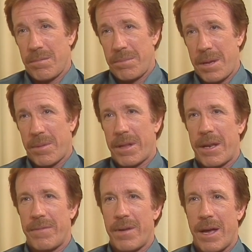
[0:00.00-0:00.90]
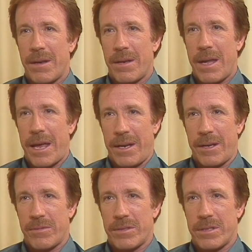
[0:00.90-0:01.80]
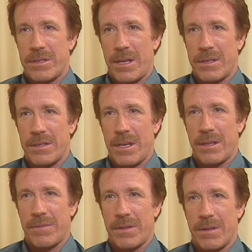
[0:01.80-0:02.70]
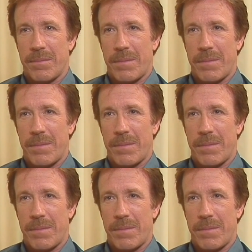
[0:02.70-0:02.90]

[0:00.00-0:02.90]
people that have not had an interest in seeing the film.